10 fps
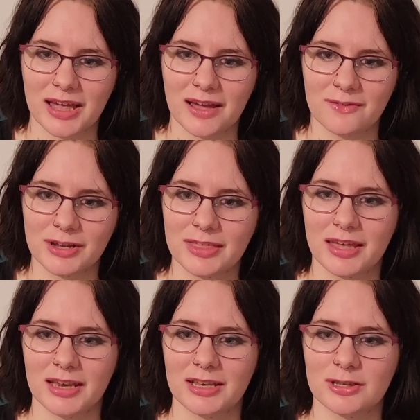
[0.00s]

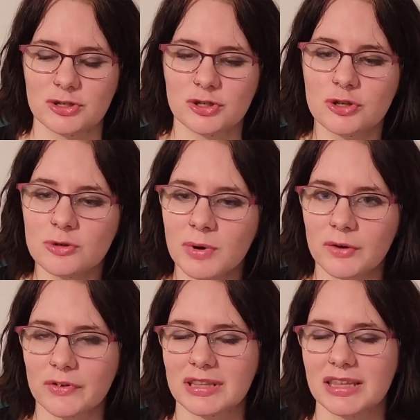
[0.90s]
everything too
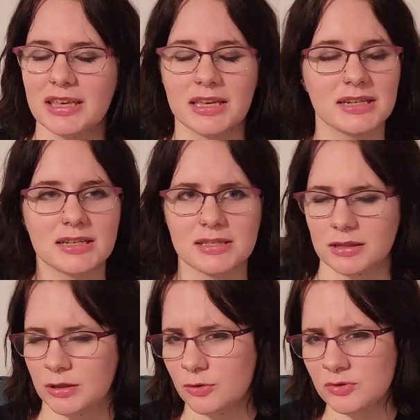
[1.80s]
perfectly. He
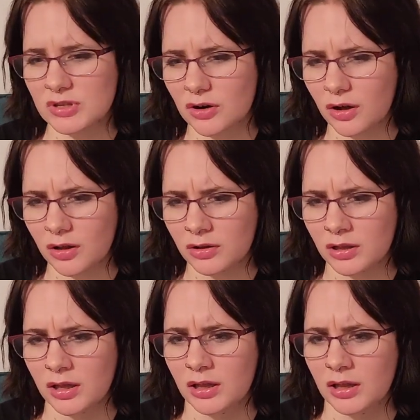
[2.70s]
doesn't lose at all.
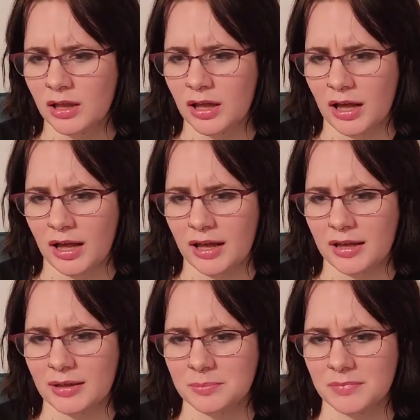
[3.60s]

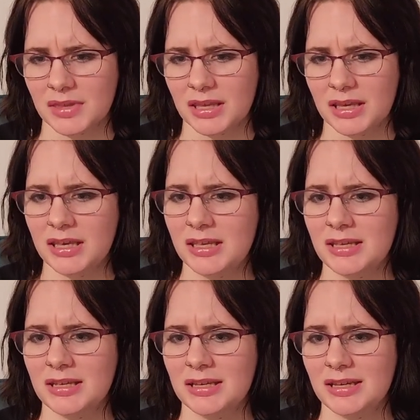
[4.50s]

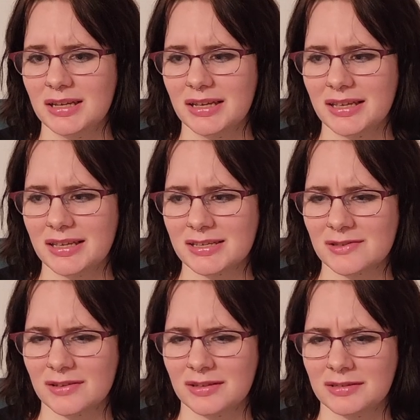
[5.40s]
He is
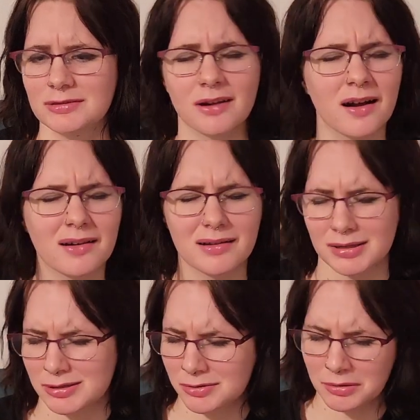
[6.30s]
dark
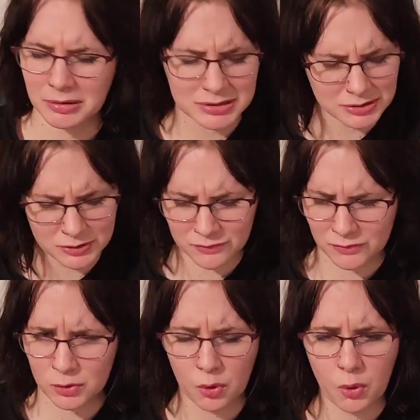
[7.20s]
and tortured, of
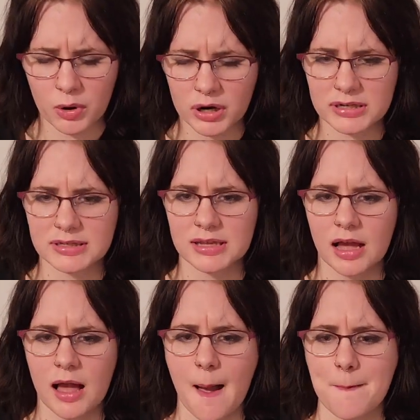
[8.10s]
course,
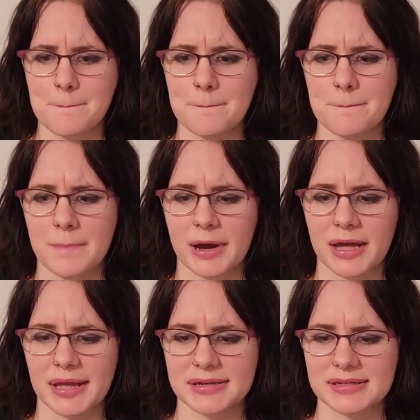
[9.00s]

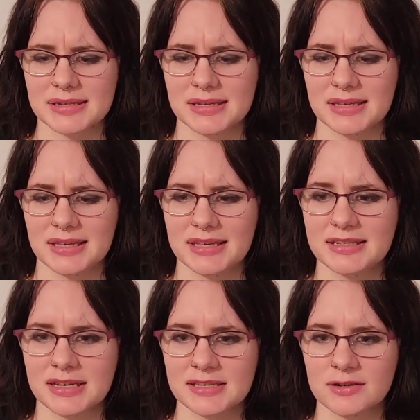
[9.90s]
but he
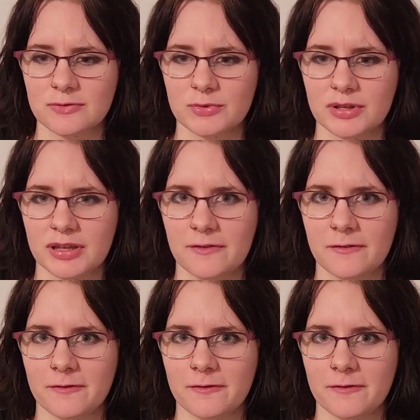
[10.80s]
doesn't really